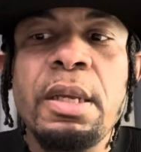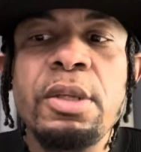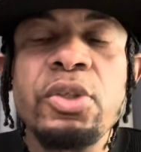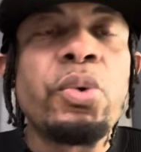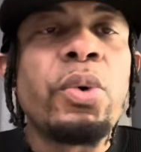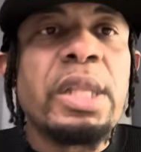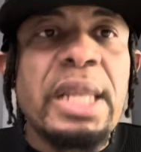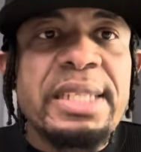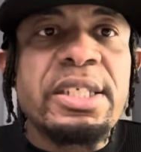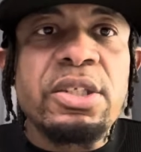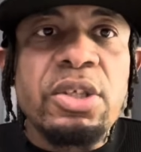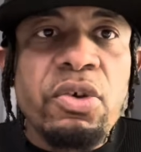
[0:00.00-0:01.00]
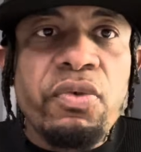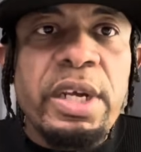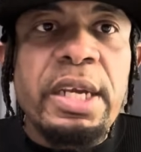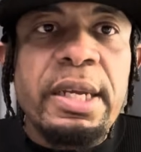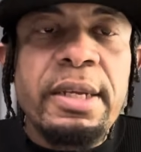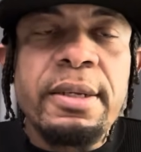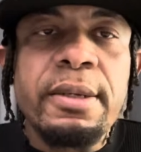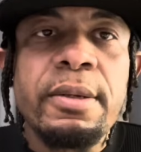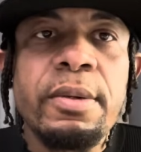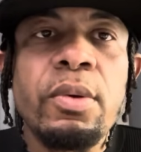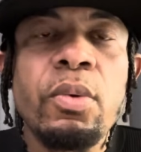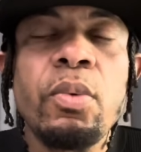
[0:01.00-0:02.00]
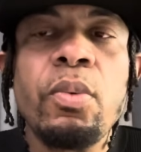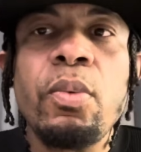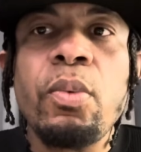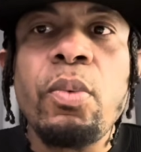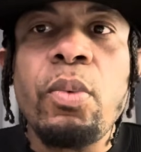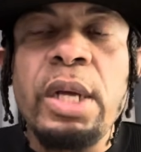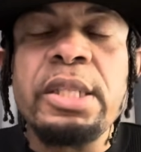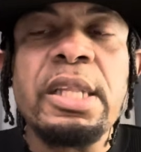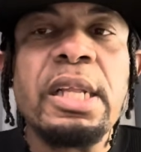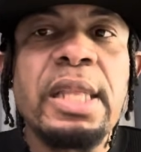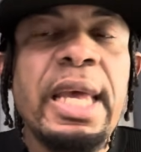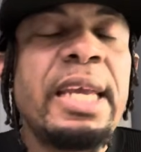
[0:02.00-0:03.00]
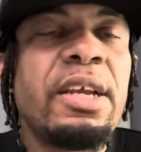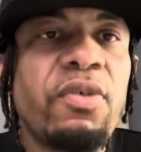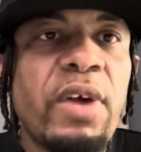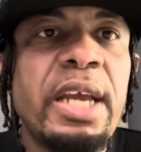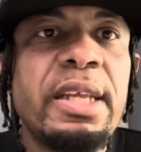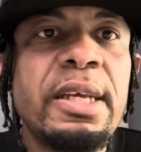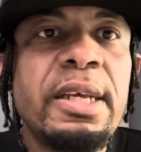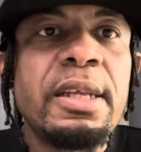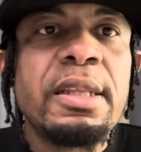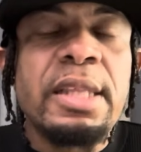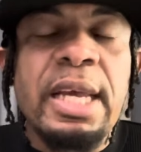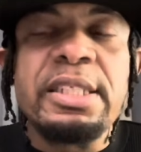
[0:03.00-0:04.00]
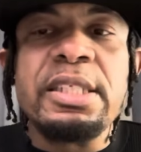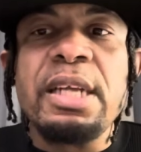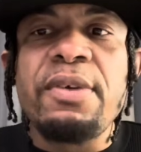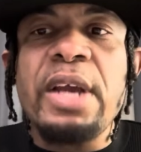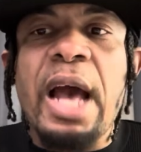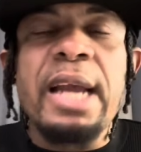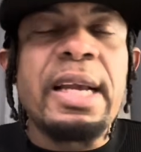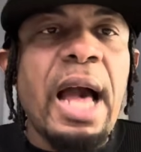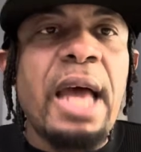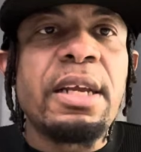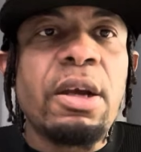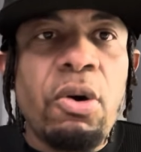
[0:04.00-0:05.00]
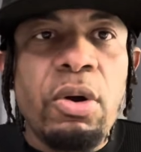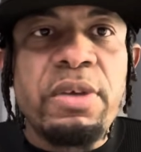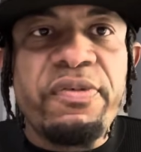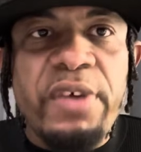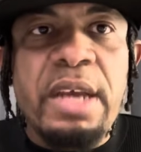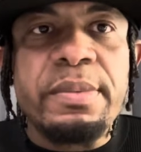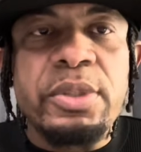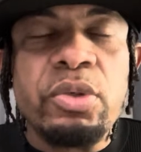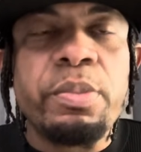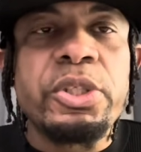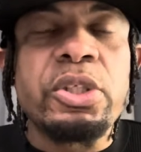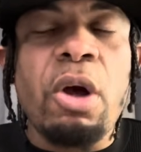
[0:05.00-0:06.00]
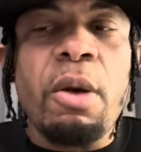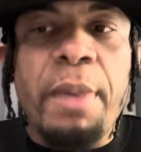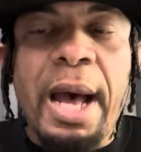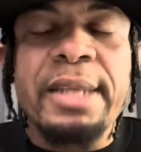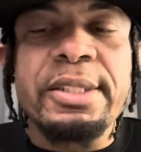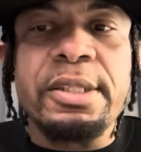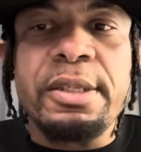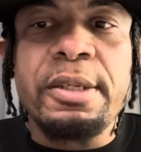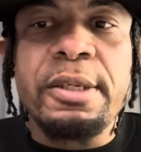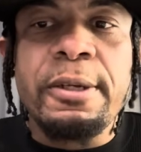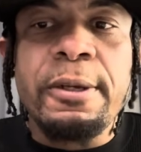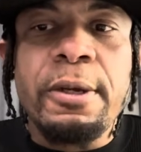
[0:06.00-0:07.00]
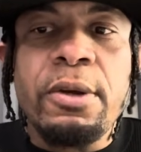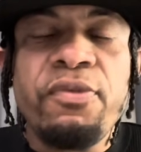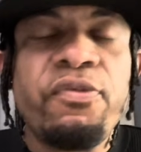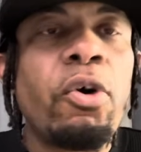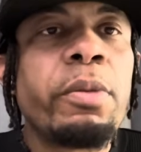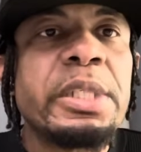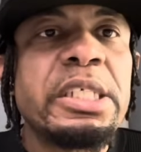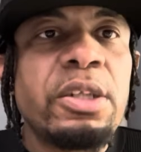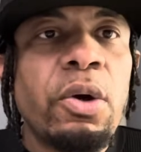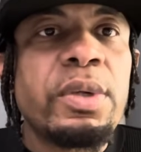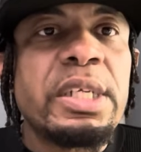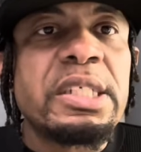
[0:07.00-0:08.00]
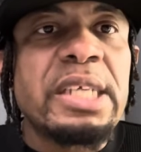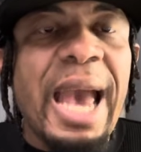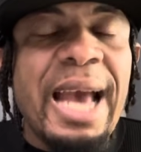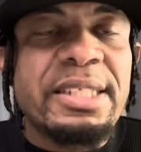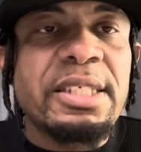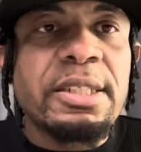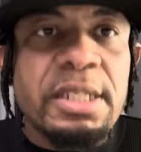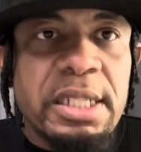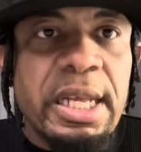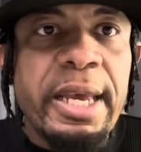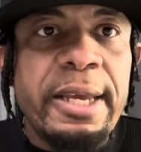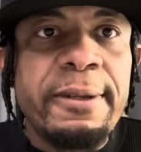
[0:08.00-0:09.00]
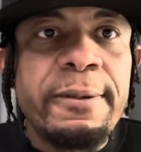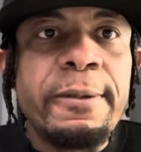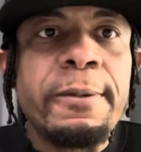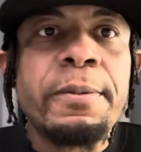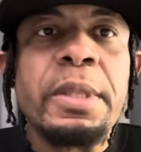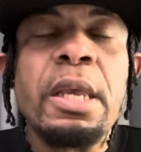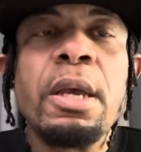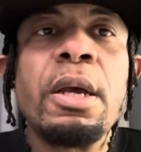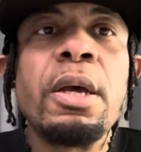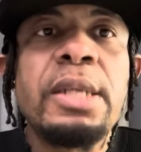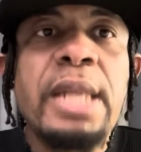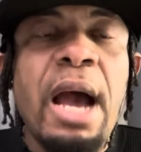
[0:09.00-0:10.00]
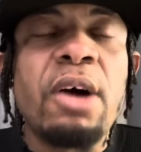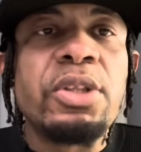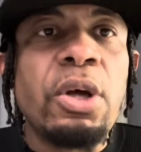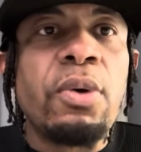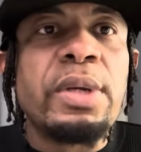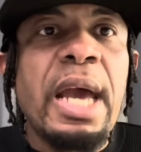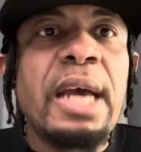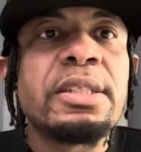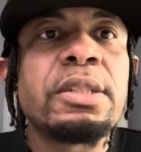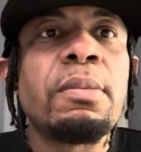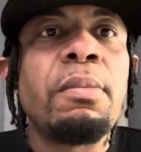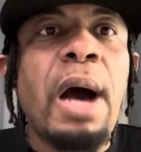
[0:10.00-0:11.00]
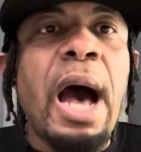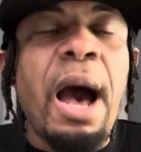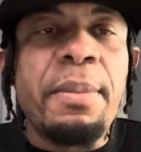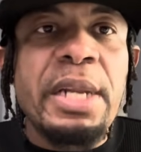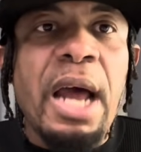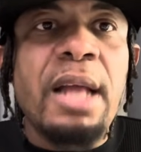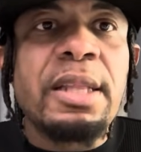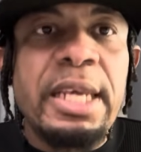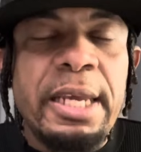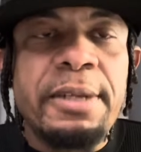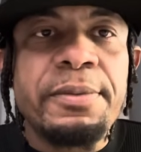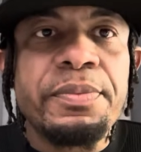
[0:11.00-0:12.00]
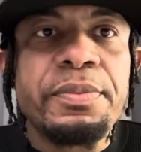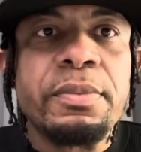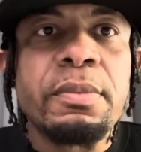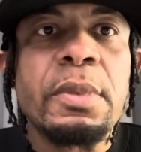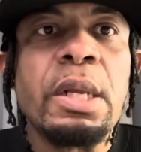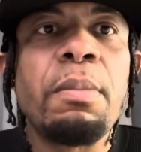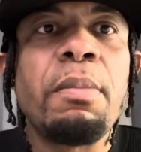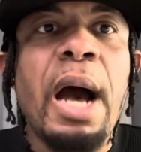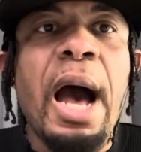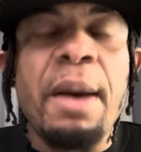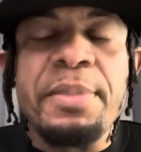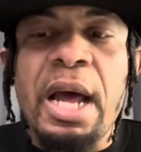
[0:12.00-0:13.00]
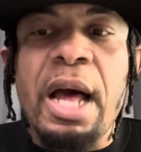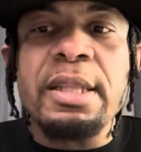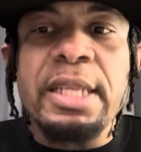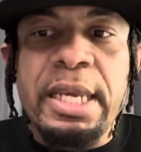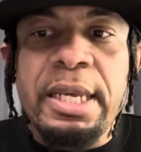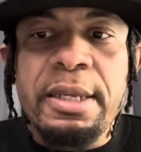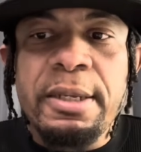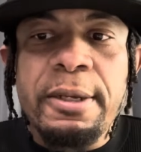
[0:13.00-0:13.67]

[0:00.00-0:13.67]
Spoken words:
to a lesser degree, what the late, great, legendary, iconic Hall of Fame superstar boxer, formerly known as Cassius Clay, now known as Muhammad Ali. Muhammad Ali's